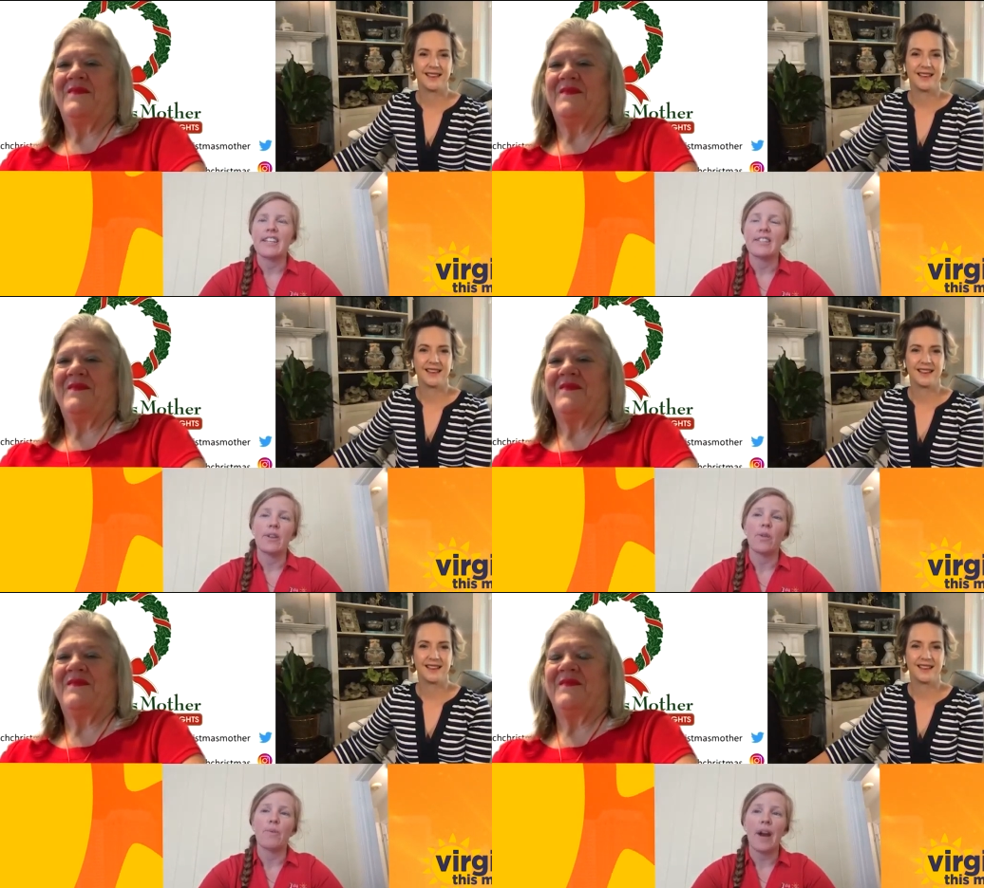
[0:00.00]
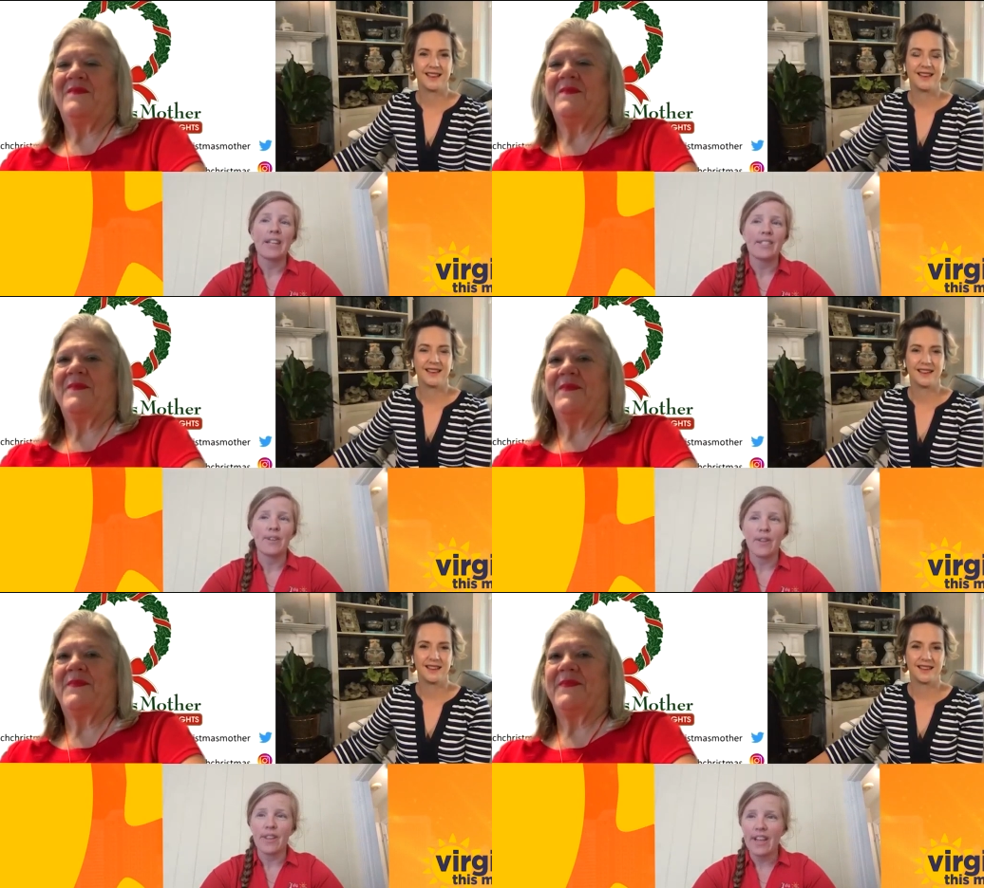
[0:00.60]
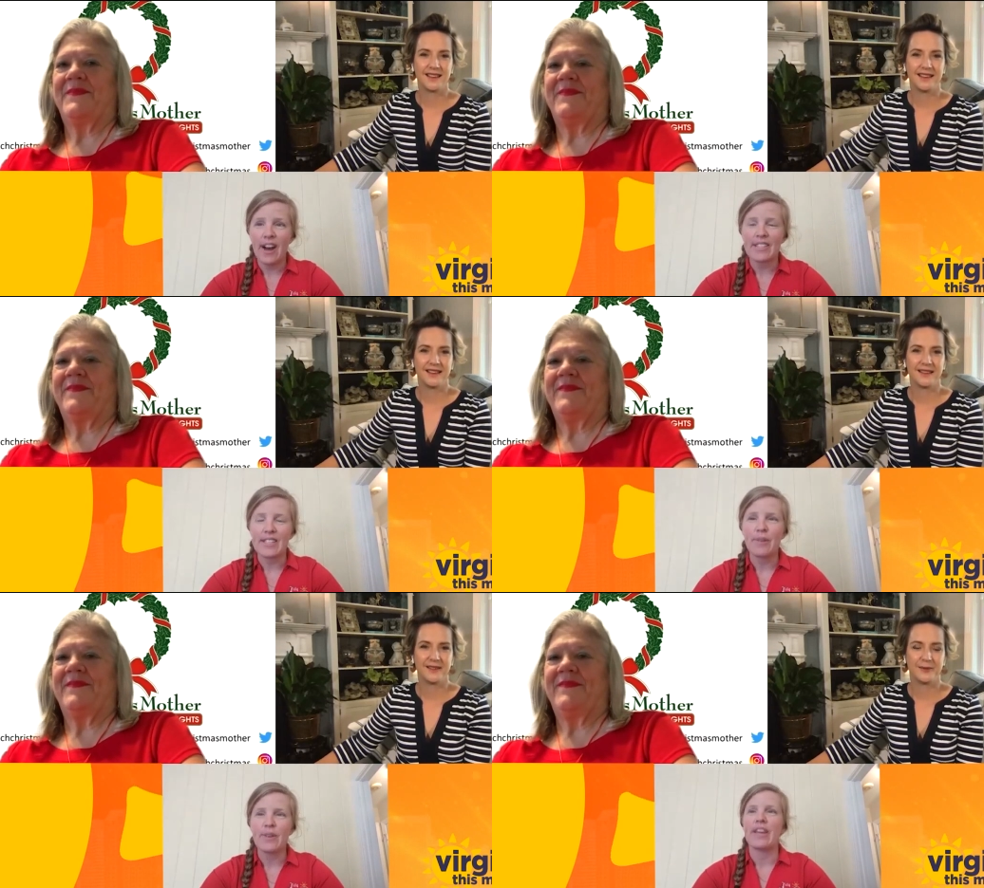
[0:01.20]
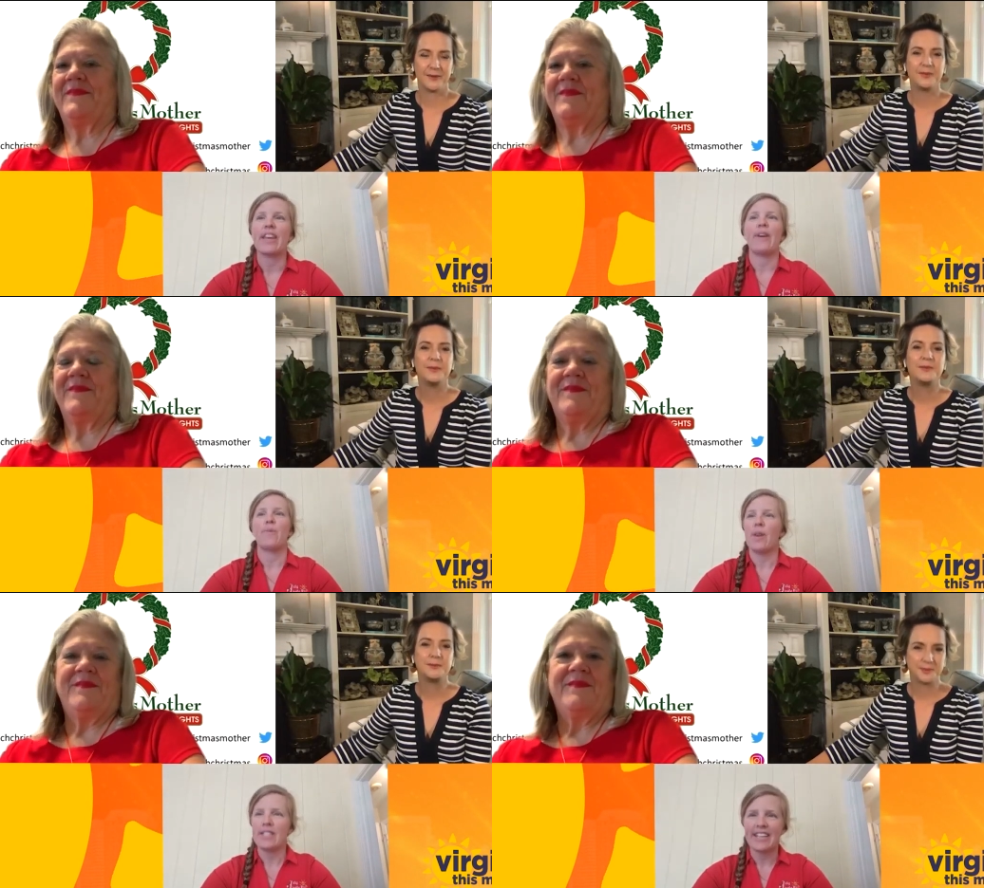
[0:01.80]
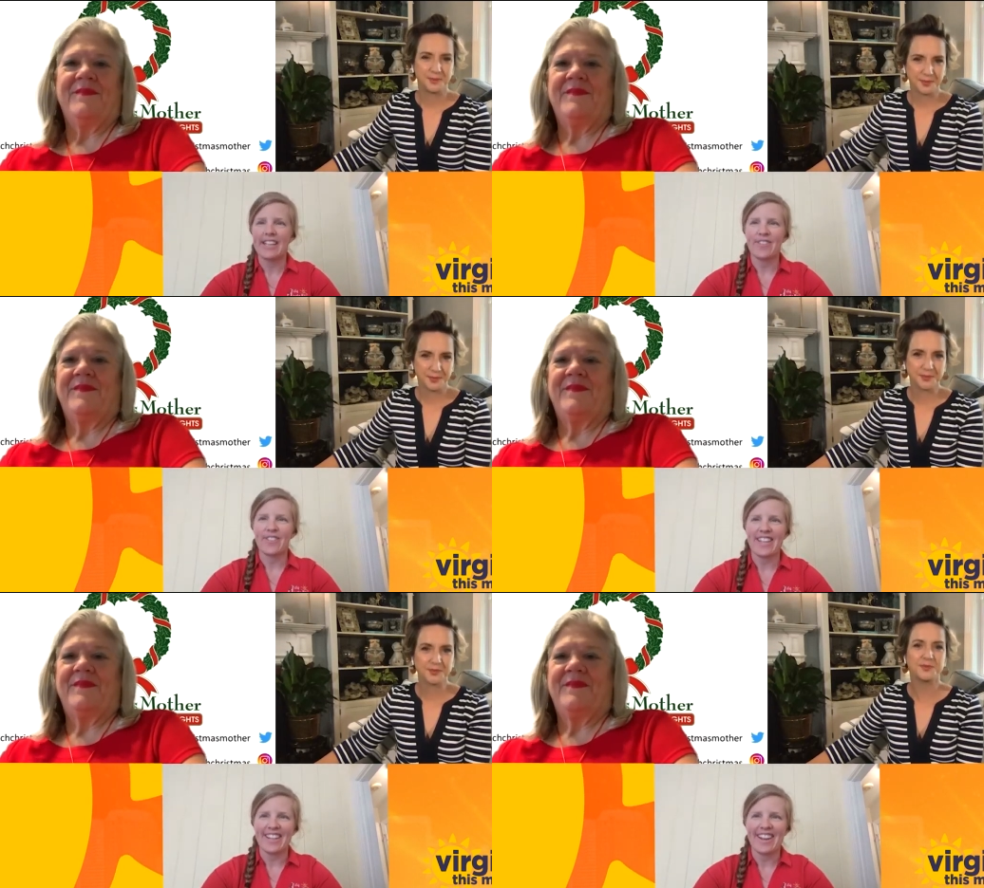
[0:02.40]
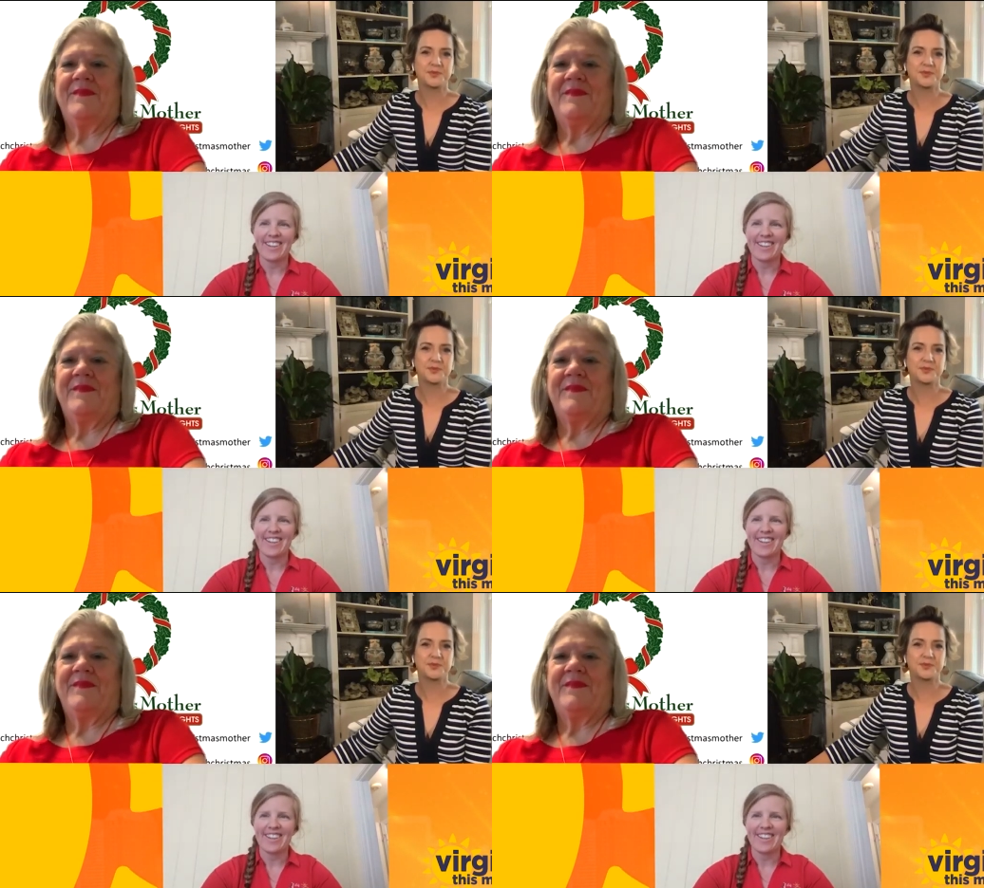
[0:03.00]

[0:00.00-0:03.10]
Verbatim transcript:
Speaker 1: So the prizes are really awesome. You can get one ticket for $10